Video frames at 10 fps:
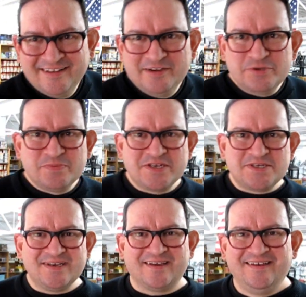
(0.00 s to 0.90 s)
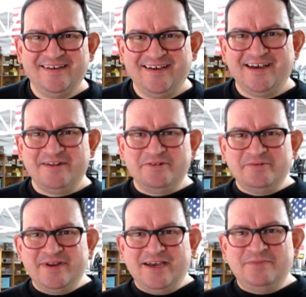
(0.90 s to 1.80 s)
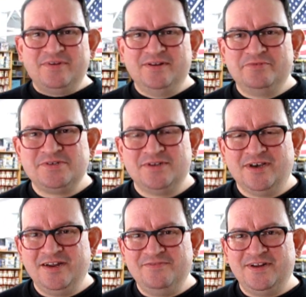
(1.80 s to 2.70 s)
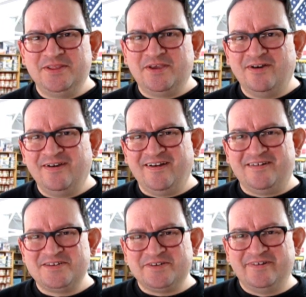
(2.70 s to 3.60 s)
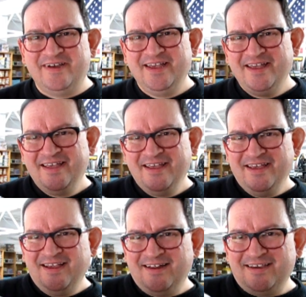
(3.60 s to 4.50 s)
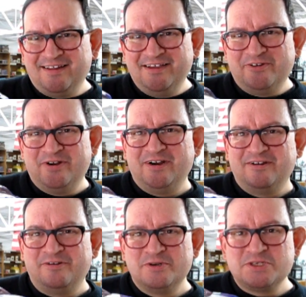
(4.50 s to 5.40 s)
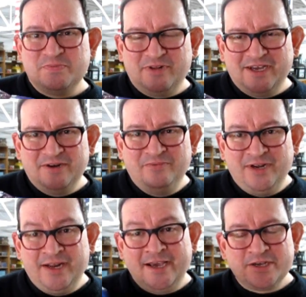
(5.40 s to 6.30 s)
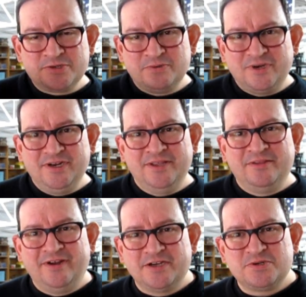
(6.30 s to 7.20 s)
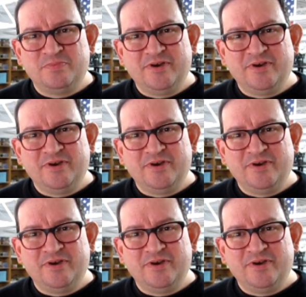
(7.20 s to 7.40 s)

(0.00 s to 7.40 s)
It was missing. I don't know what happened. It was not even in the car. So Luckily, Carrera, of course, supplied an extra one in their extra